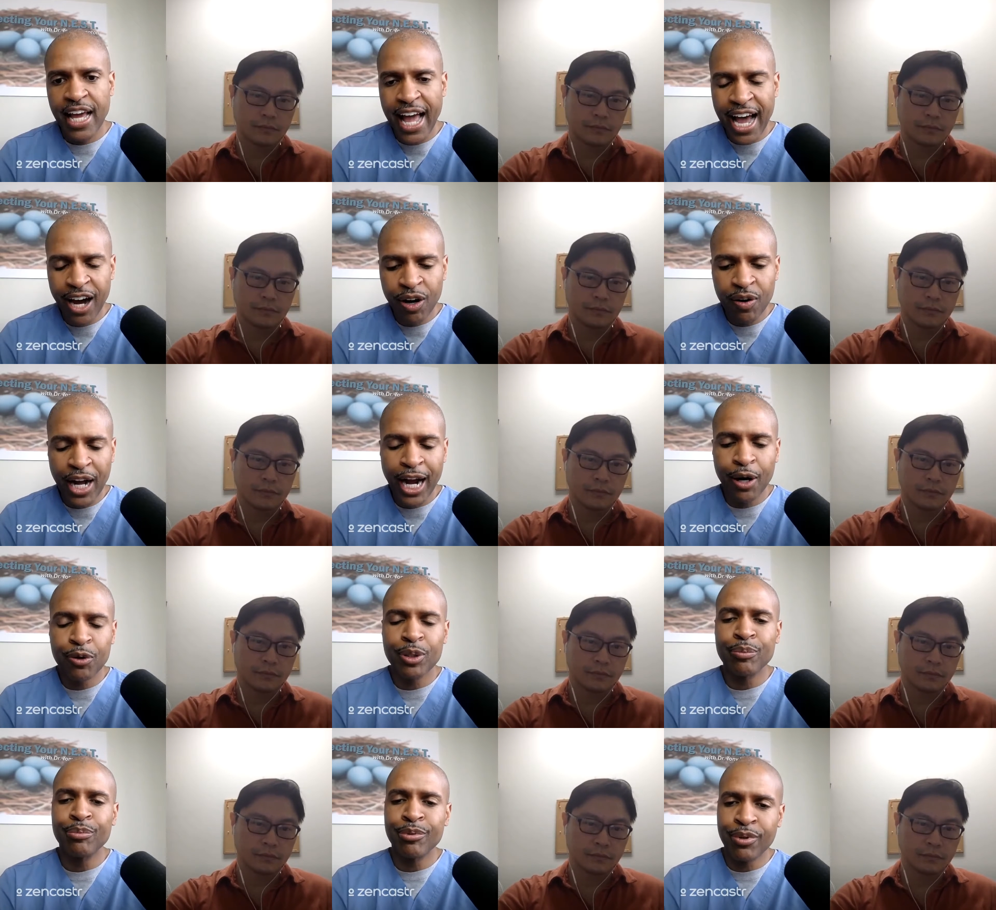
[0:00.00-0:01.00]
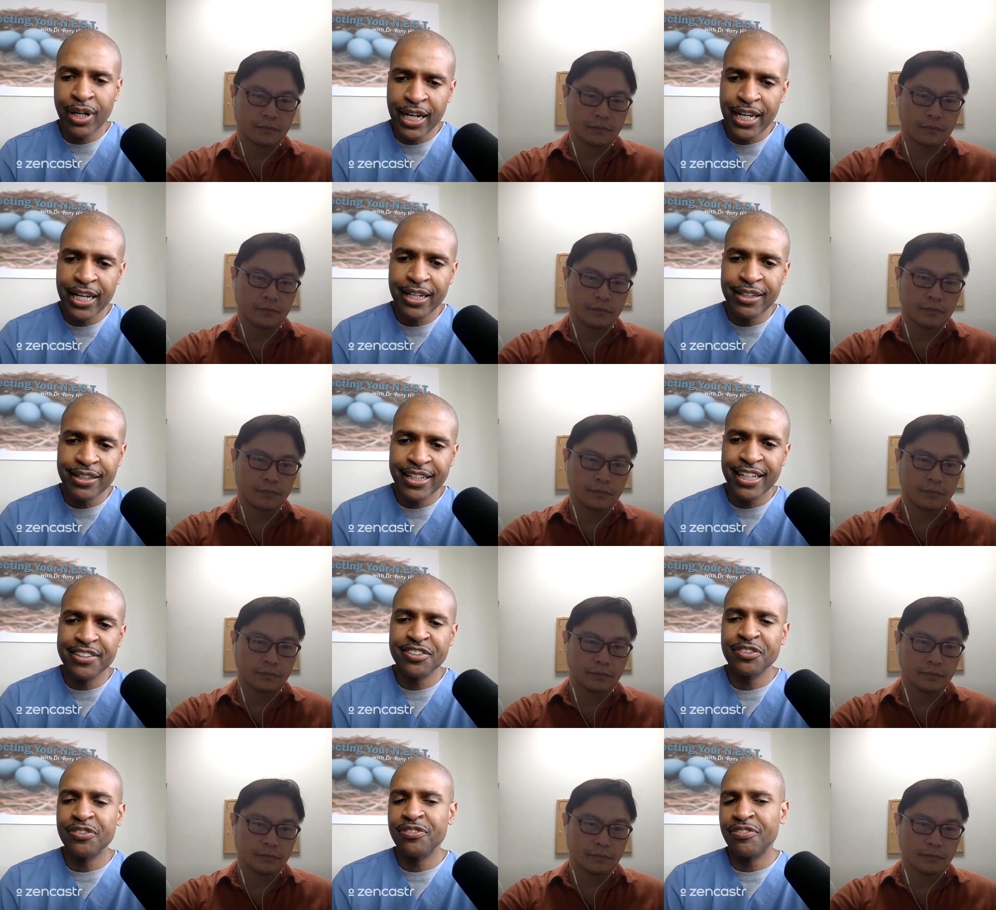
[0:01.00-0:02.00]
Speaker 1: how our brain can
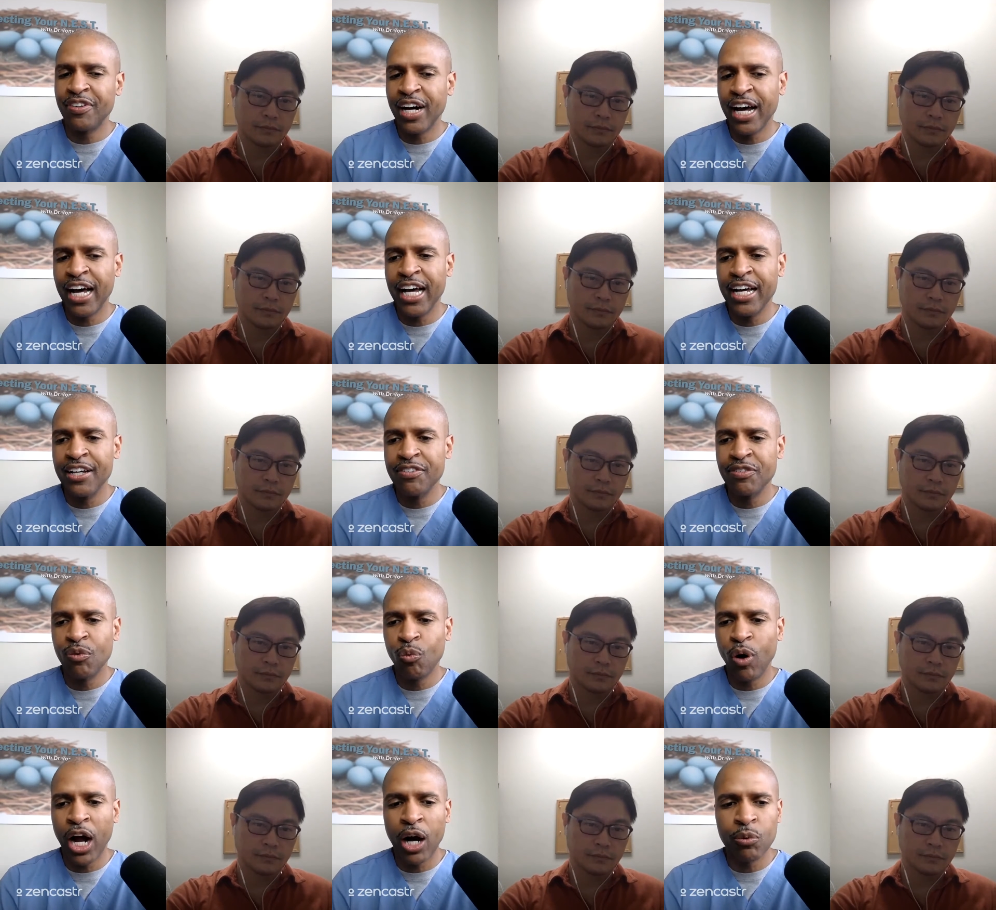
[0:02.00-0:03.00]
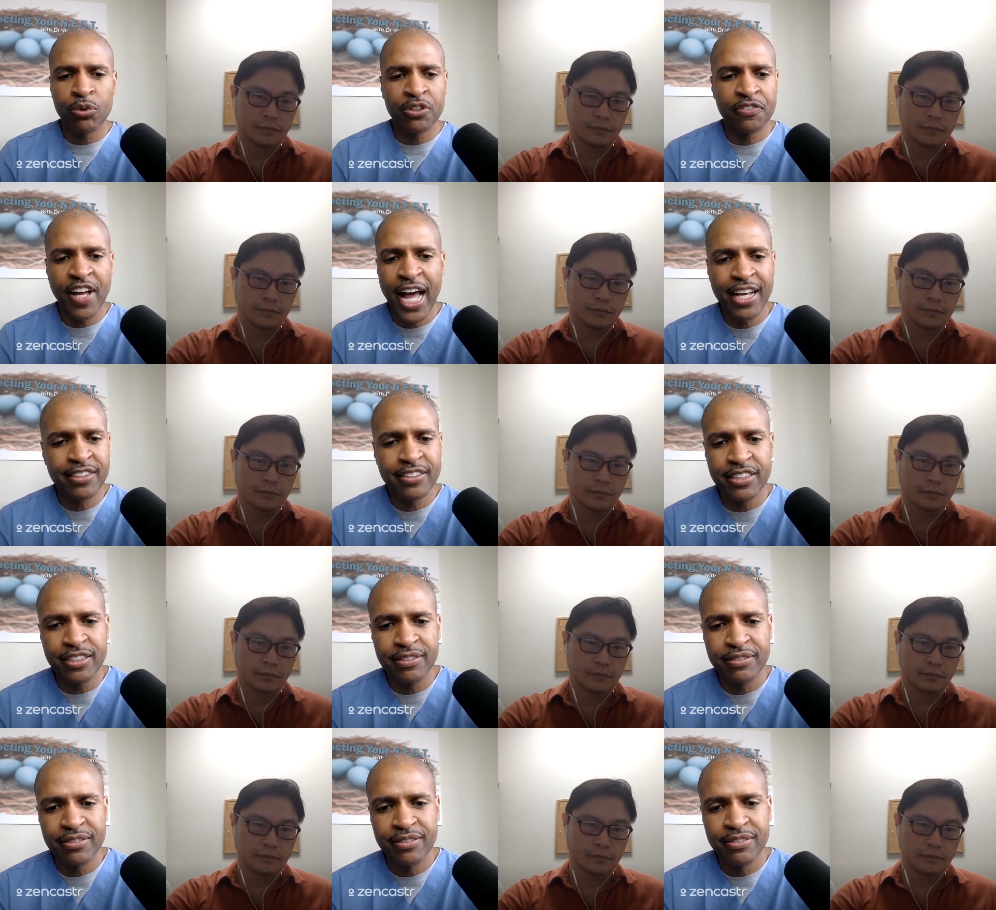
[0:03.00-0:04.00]
survive while we're
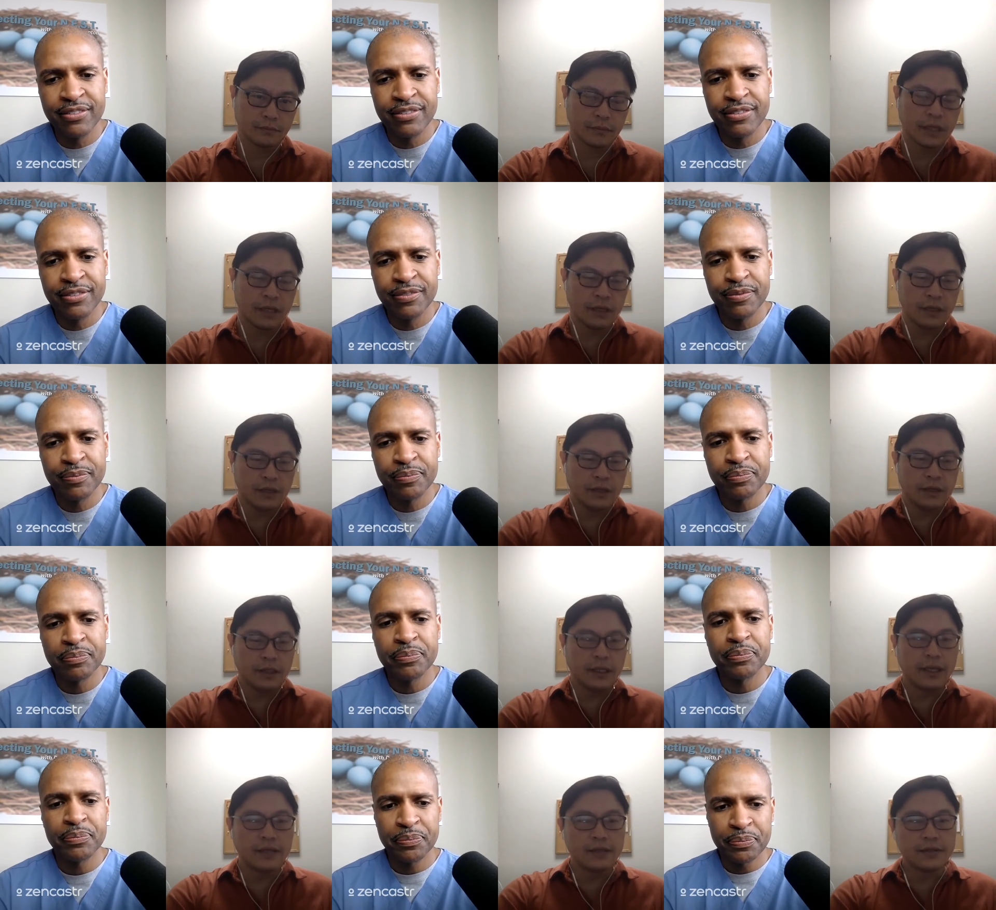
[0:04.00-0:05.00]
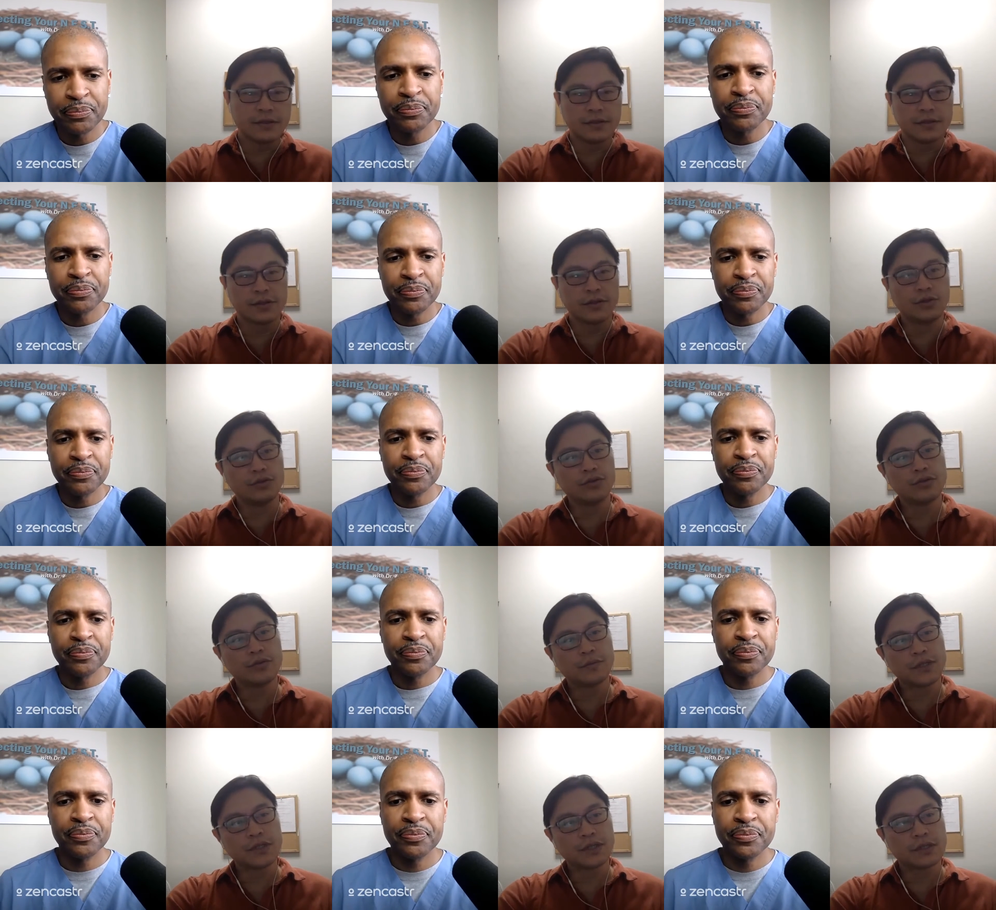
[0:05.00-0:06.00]
fasting?
Speaker 2: Yeah, this is a huge
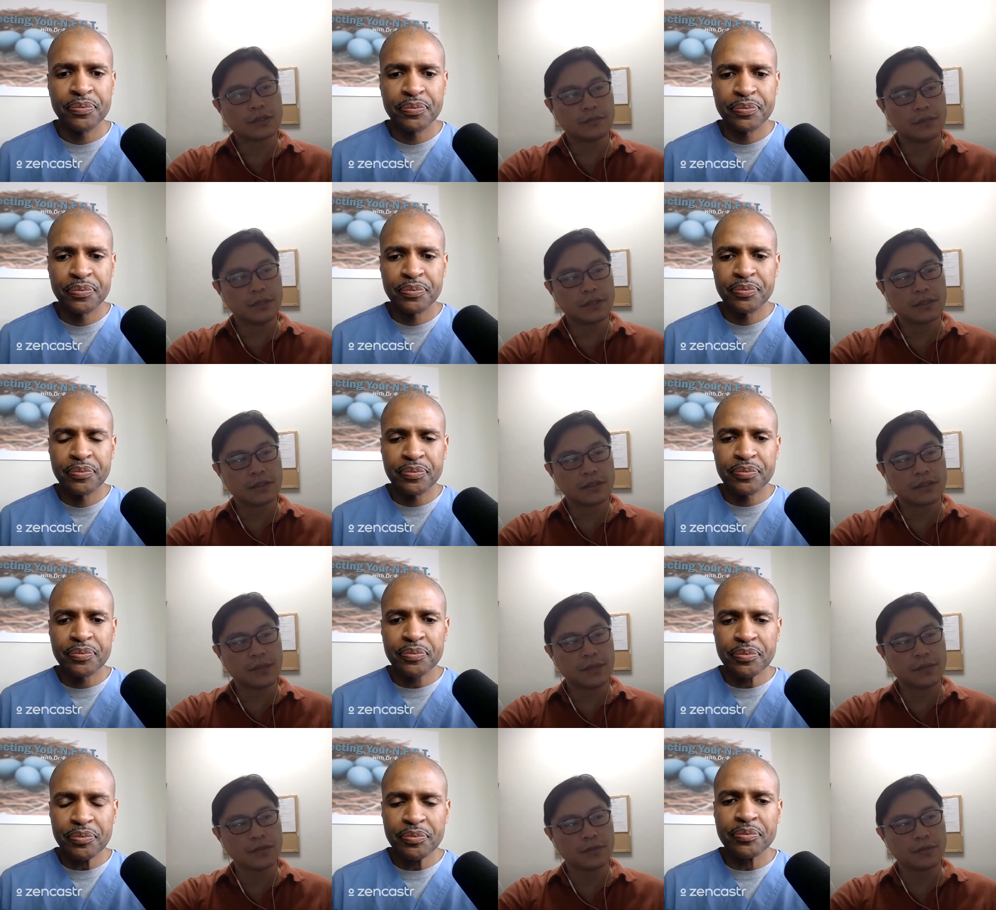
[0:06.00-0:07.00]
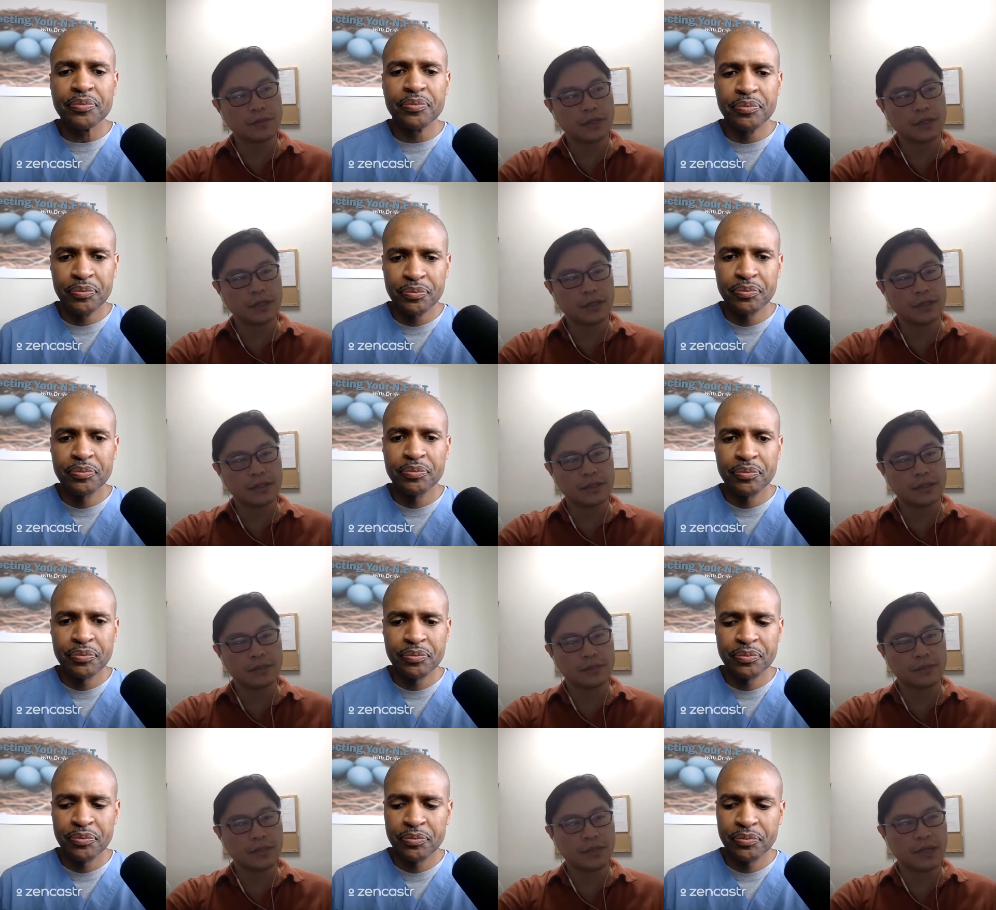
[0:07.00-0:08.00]
misconception because it's
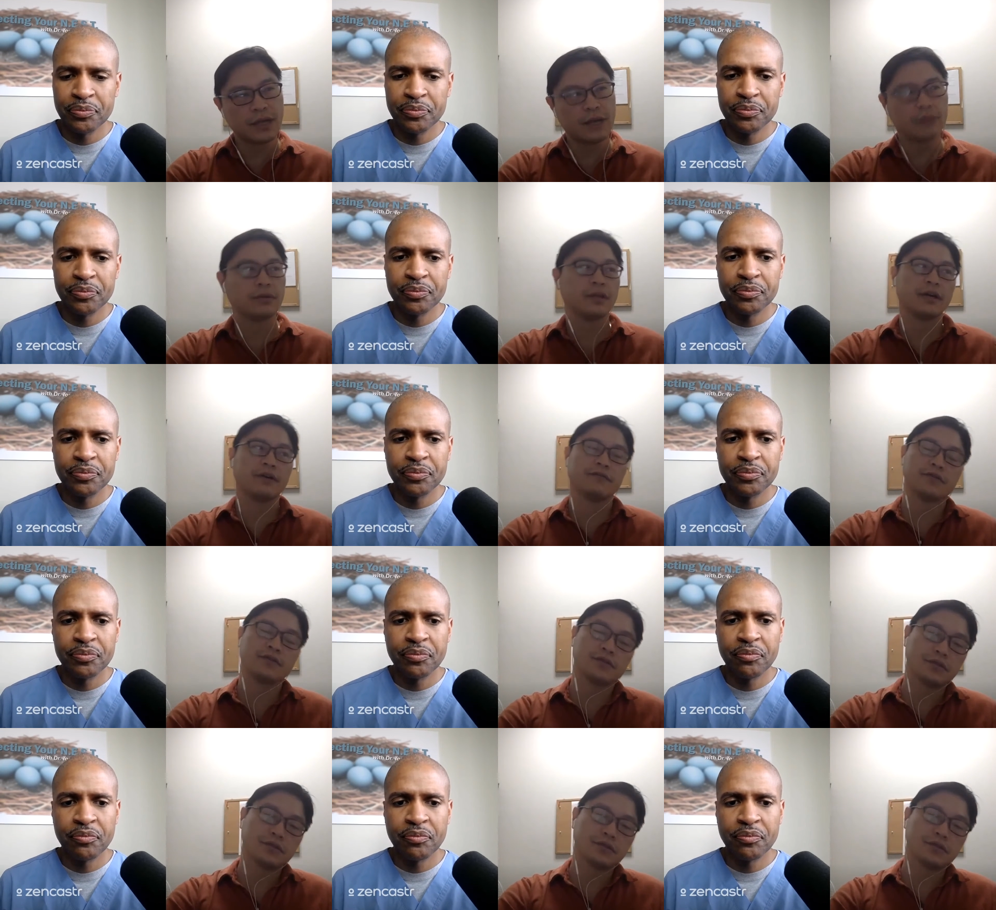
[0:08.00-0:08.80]
been out there for